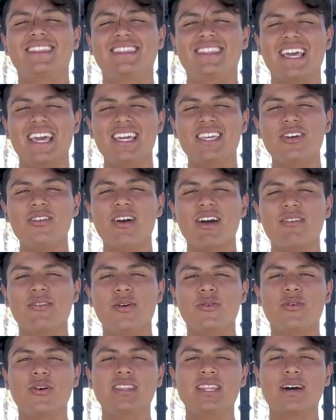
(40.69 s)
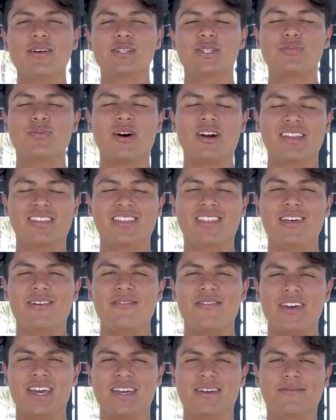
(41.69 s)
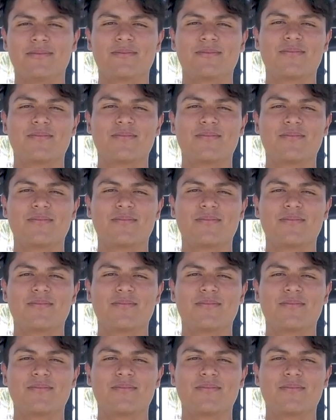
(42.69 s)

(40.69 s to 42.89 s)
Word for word: Thank you everyone that was part of the event.